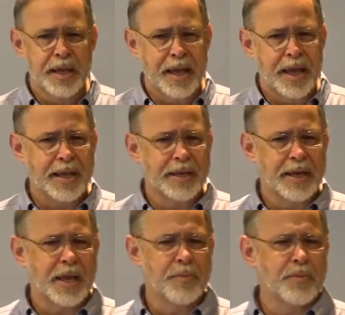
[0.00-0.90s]
And,
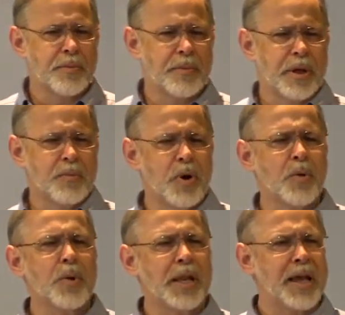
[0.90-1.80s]
and, and where
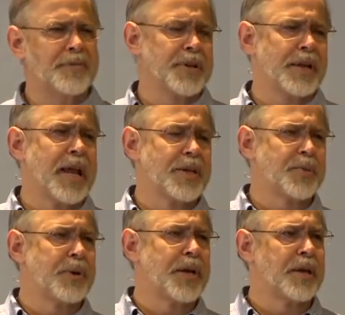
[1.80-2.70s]
we left it
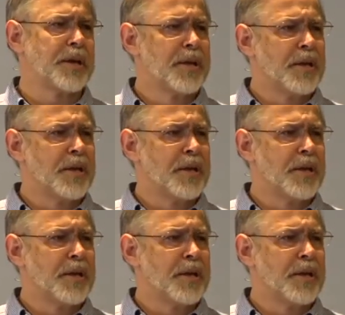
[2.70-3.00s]
last week